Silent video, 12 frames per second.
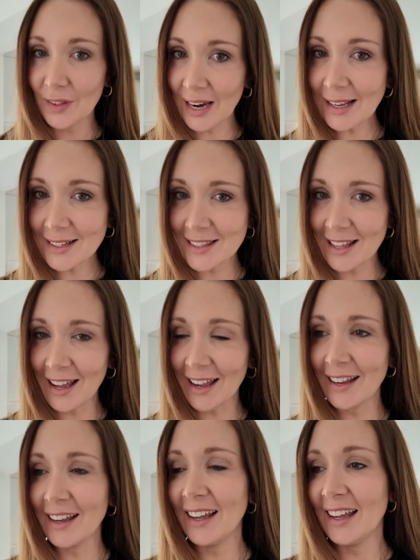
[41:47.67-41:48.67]
the next
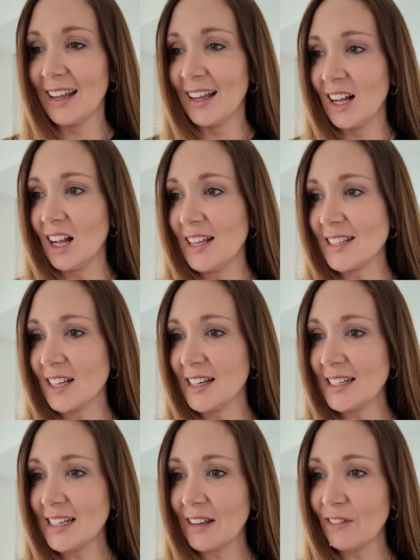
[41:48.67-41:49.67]
thing is I
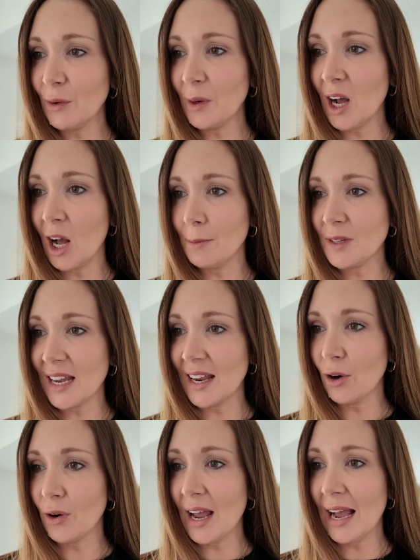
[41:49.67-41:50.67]
need to give you an update
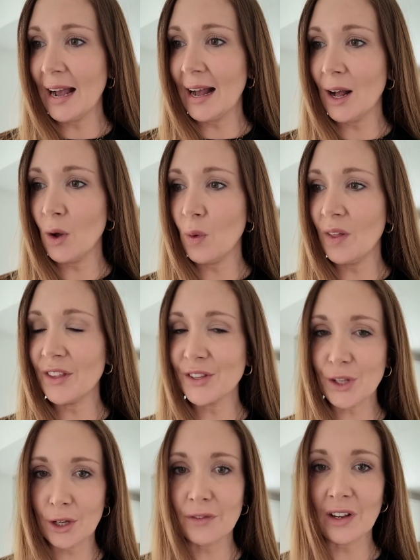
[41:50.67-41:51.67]
on how the
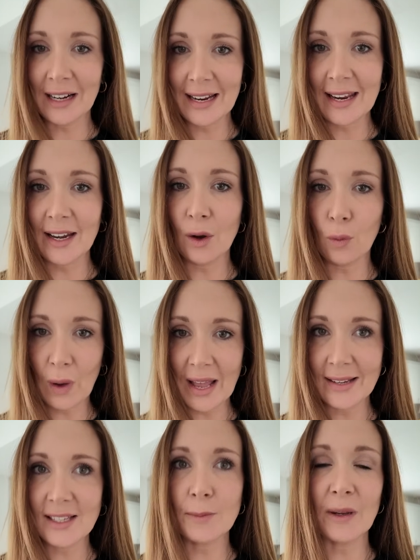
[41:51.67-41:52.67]
sofa clean
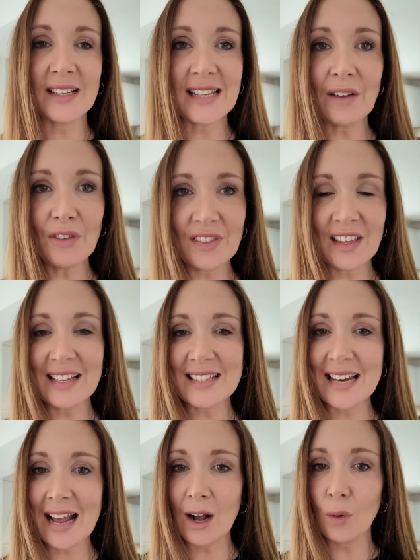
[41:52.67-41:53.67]
went, because everything is
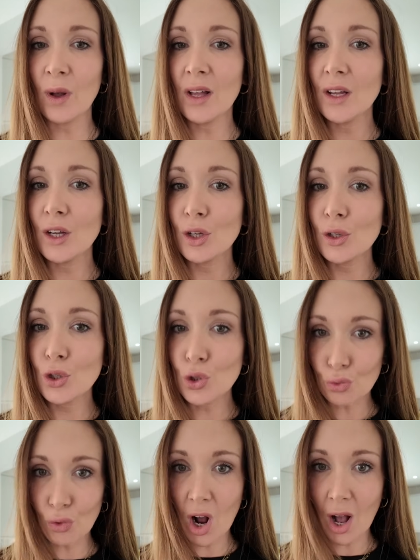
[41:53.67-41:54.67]
now
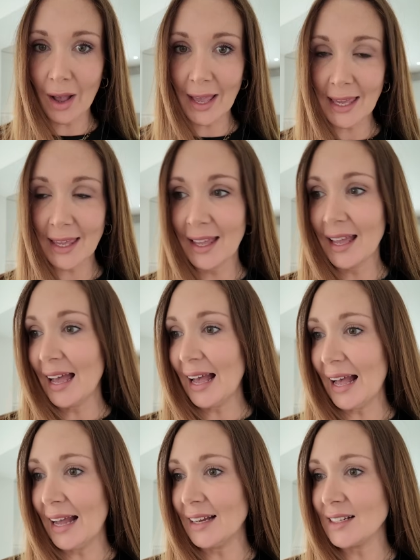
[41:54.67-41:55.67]
dry
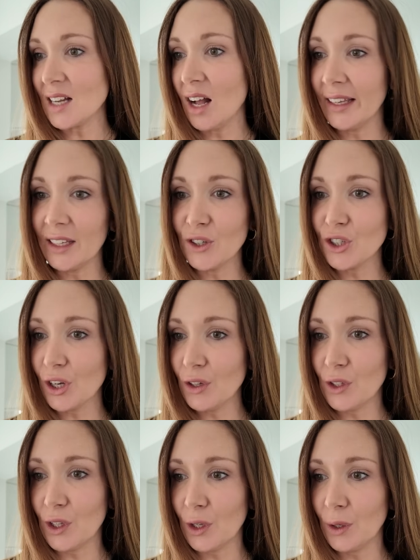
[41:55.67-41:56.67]
and I can show
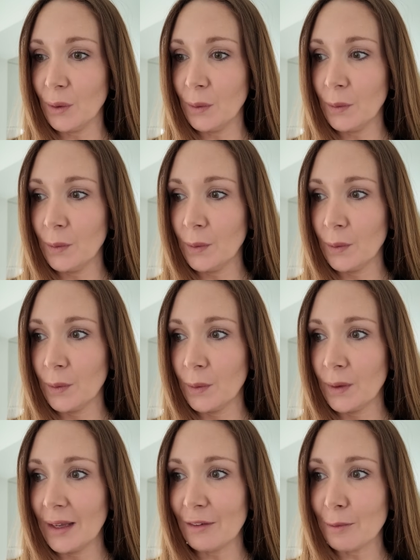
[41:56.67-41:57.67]
you
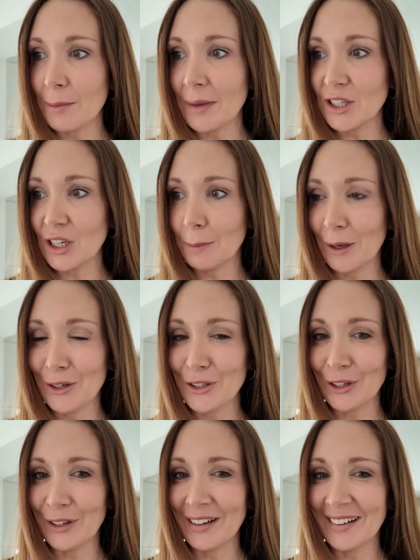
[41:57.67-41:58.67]
if my magic
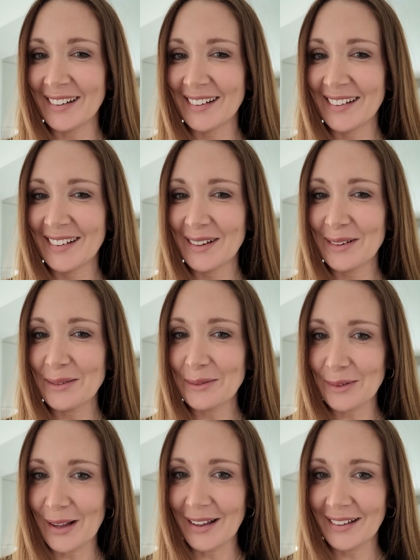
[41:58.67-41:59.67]
potion
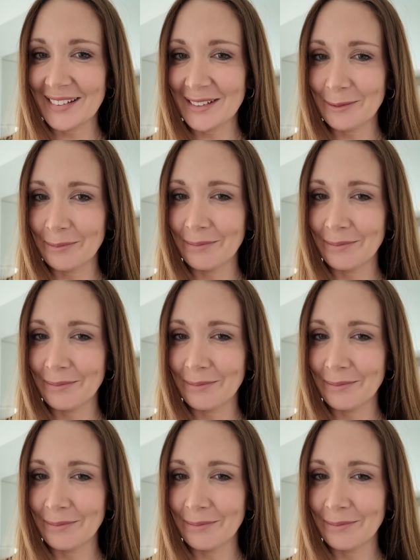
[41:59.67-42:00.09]
worked.